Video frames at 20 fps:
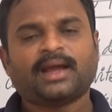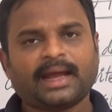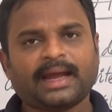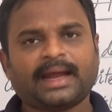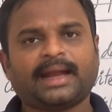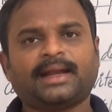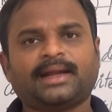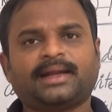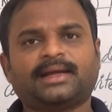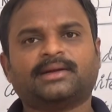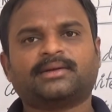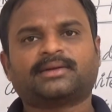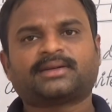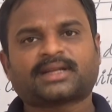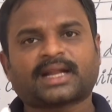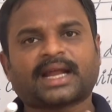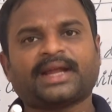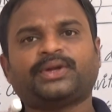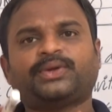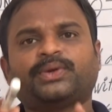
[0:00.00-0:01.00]
and
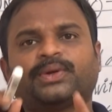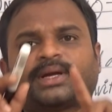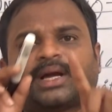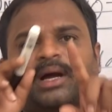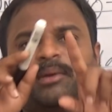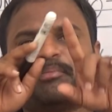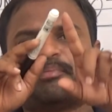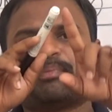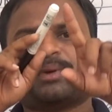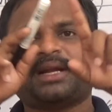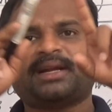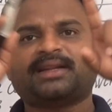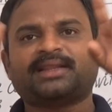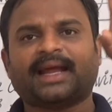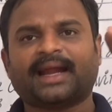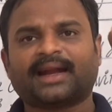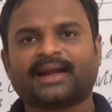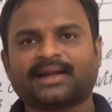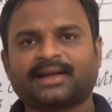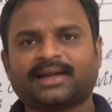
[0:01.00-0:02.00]
try to complete
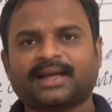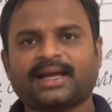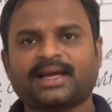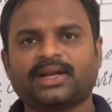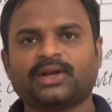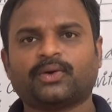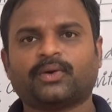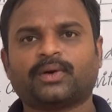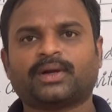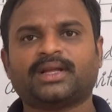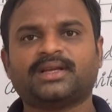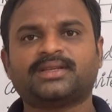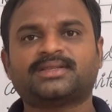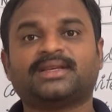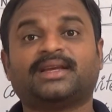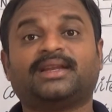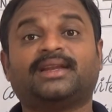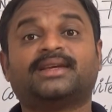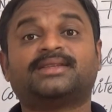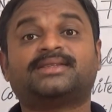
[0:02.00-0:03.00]
the entire
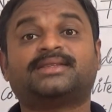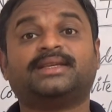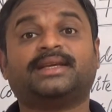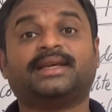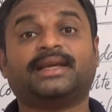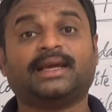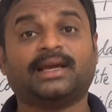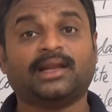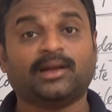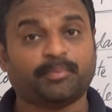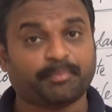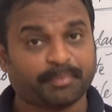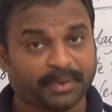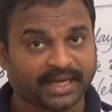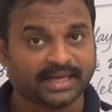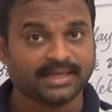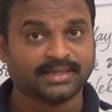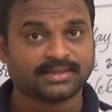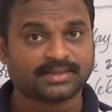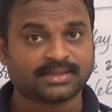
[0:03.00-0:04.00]
notice in a single
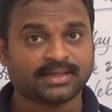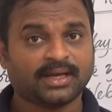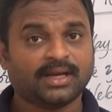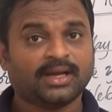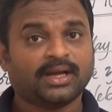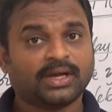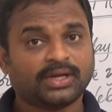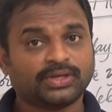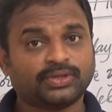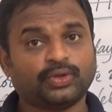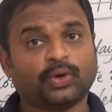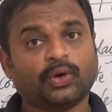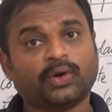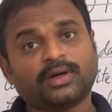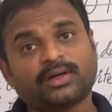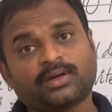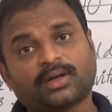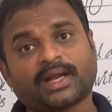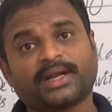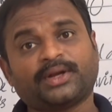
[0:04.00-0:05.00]
page.
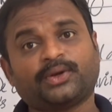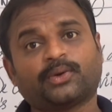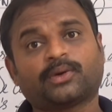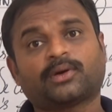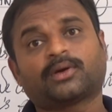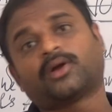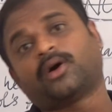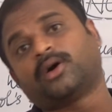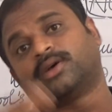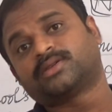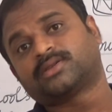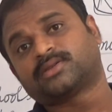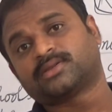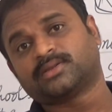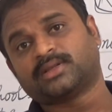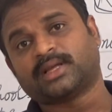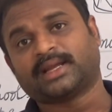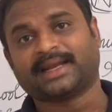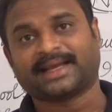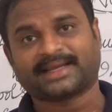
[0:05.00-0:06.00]
Don't try to cross
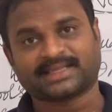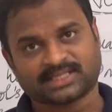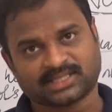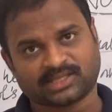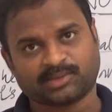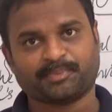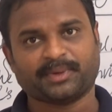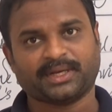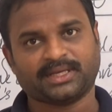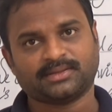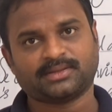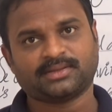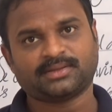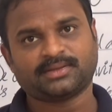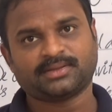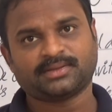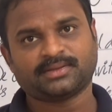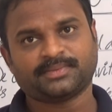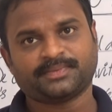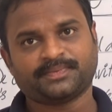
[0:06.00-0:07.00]
the next
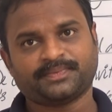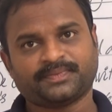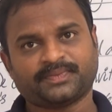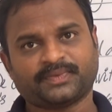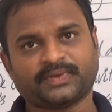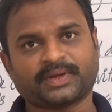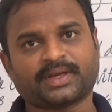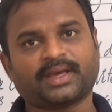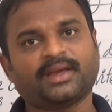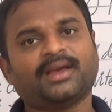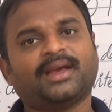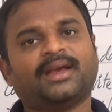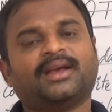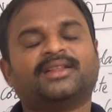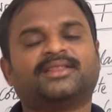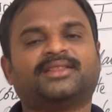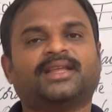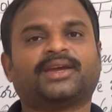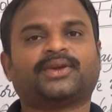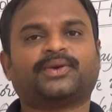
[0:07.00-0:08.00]
page. Okay,
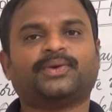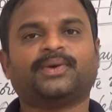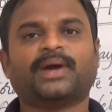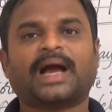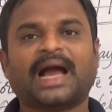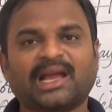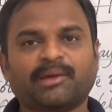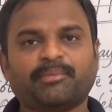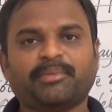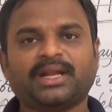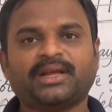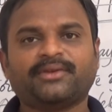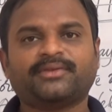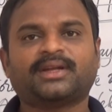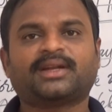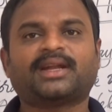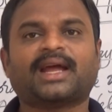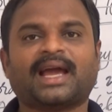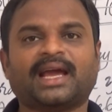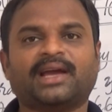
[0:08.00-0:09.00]
thank you. I believe
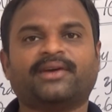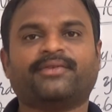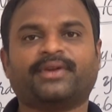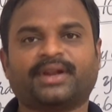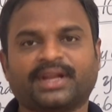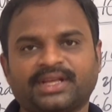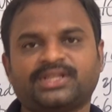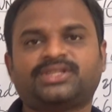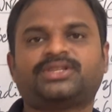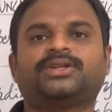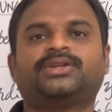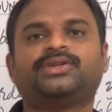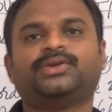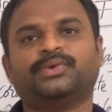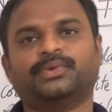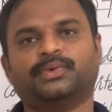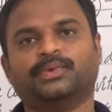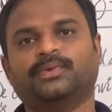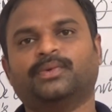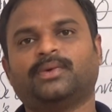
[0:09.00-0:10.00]
that I have reached
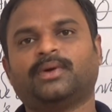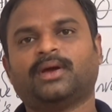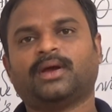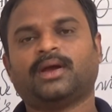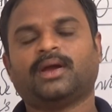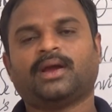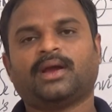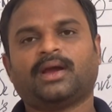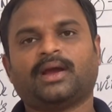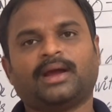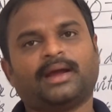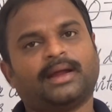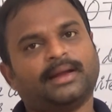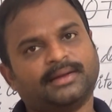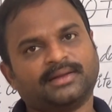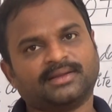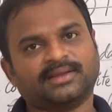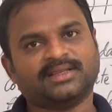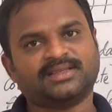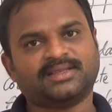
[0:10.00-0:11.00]
you,
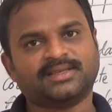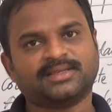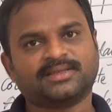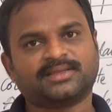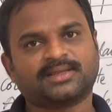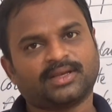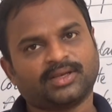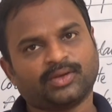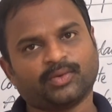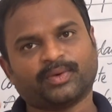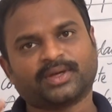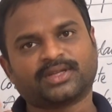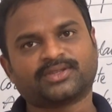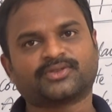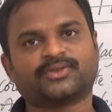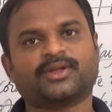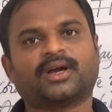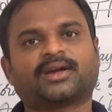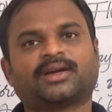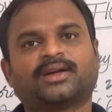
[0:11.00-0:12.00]
and this is your
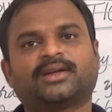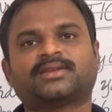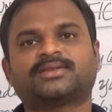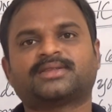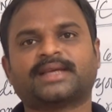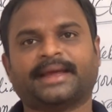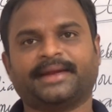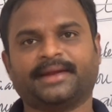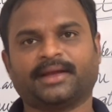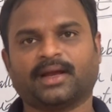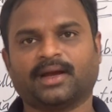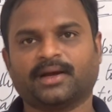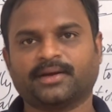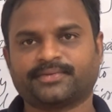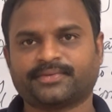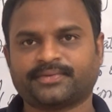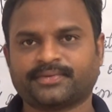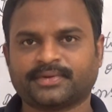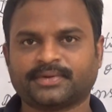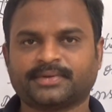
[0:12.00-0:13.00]
Sudhakar signing
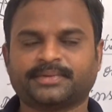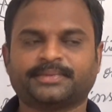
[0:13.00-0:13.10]
off.